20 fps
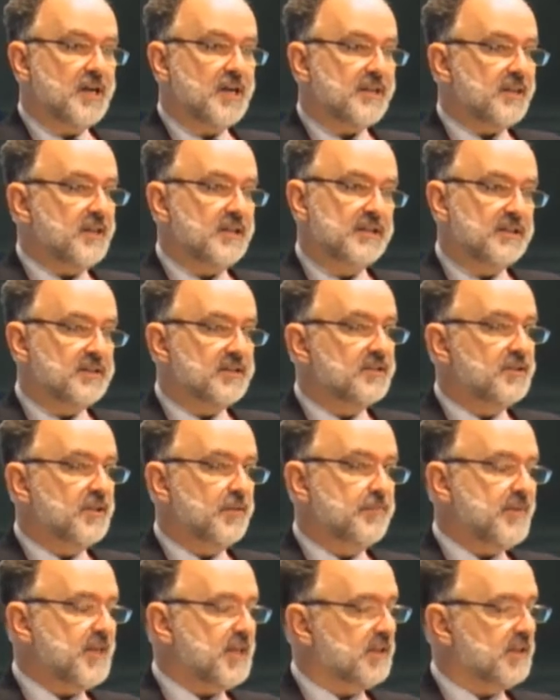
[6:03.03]
I think this is
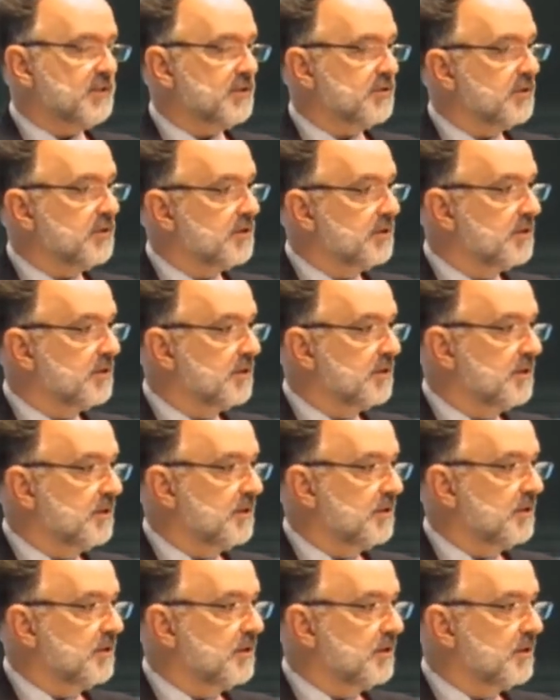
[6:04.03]
a mess.
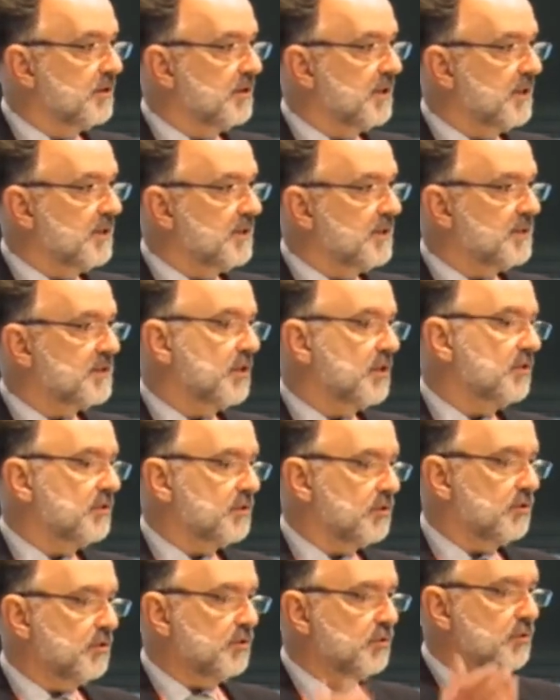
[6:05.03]
You know, and it's
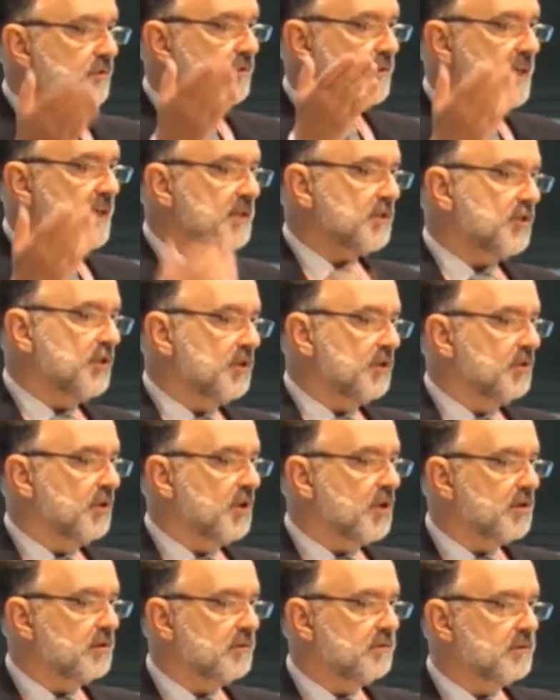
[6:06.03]
also a
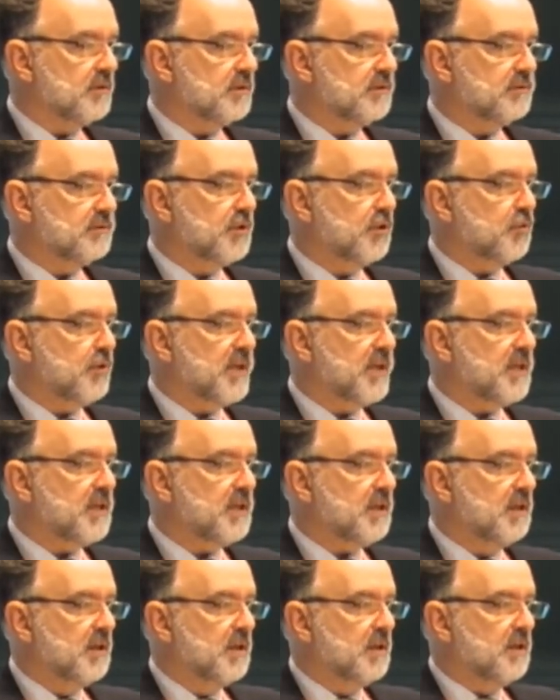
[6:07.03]
reflection of the
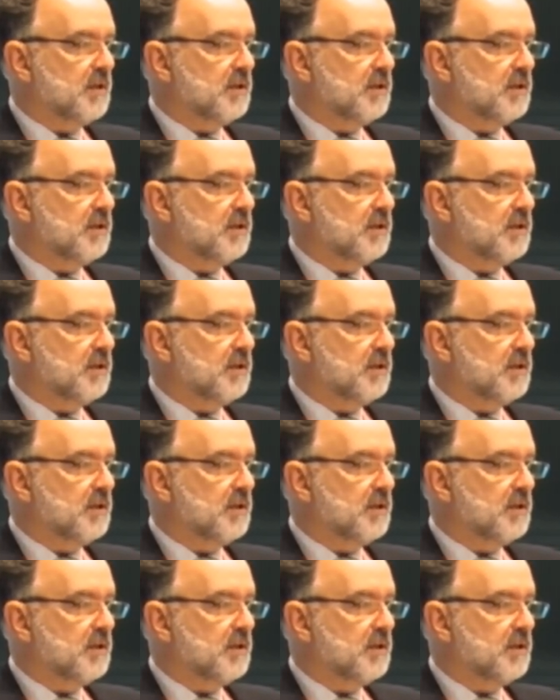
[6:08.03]
way